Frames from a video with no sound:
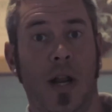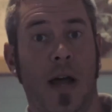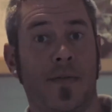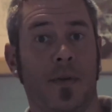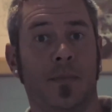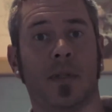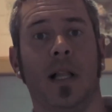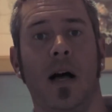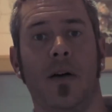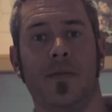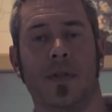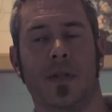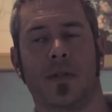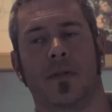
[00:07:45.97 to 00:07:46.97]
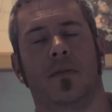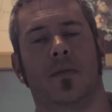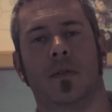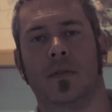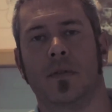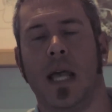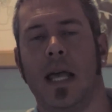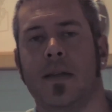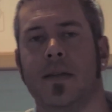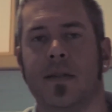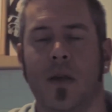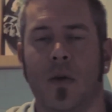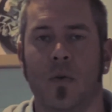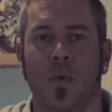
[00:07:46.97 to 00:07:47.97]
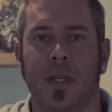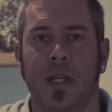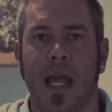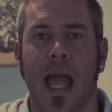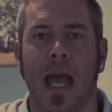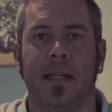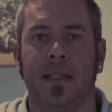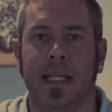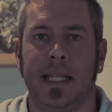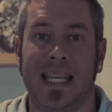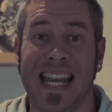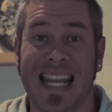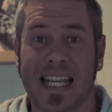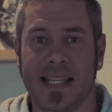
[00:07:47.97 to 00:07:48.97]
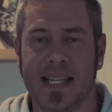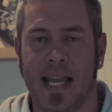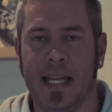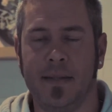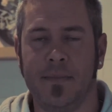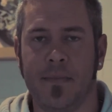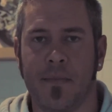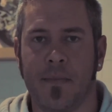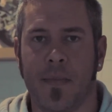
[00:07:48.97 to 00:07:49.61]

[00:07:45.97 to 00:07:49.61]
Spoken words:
got to have some gloves. Okay, so when you're handling nicotine,